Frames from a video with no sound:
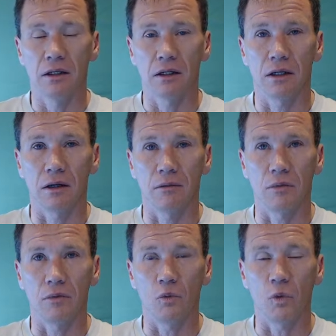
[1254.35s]

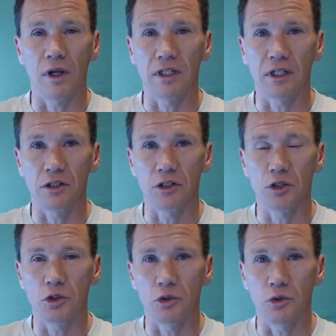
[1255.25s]

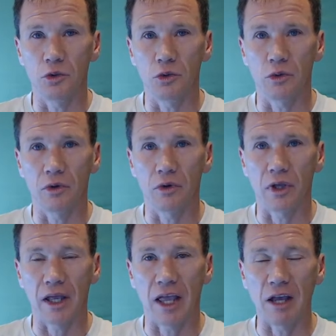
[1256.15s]

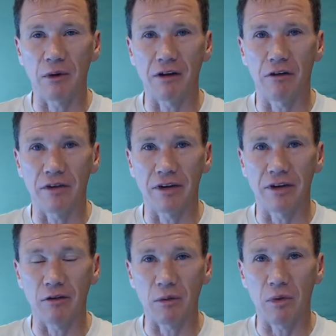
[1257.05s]
it came off of a
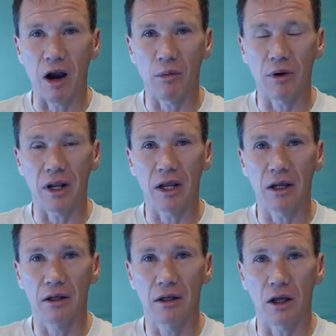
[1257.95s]
neighboring property
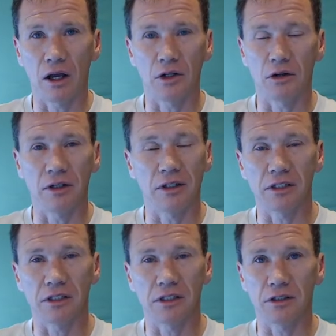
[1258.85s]
during
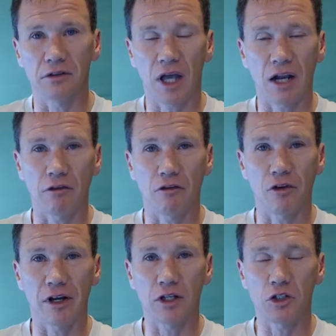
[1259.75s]
just as kind of a
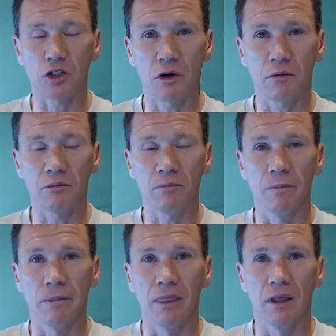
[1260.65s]
freak storm.
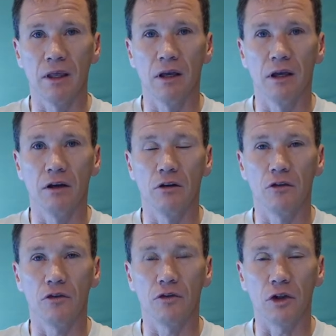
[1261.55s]

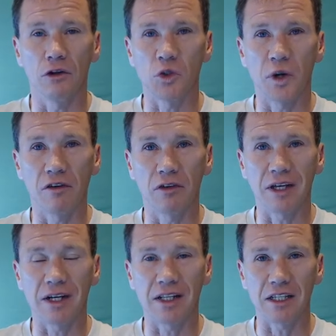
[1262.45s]
Flowed so
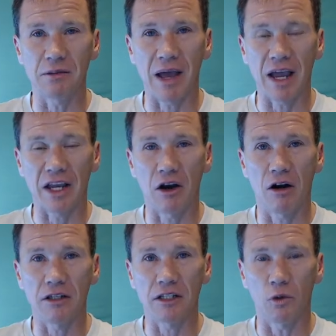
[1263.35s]
heavily into these
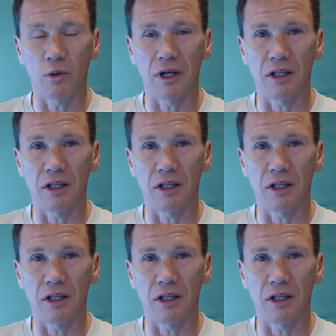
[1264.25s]
backyards that it went in